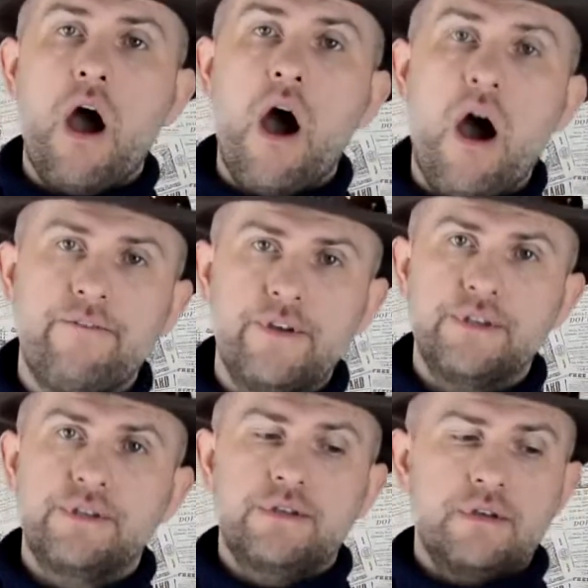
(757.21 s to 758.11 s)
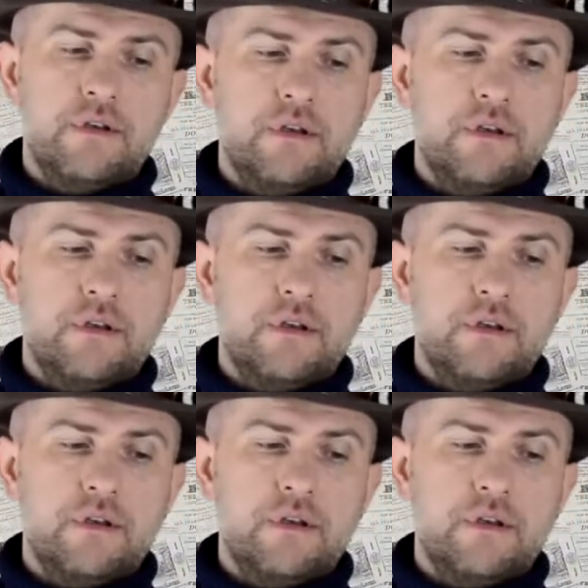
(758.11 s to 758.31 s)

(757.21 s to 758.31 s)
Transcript: office.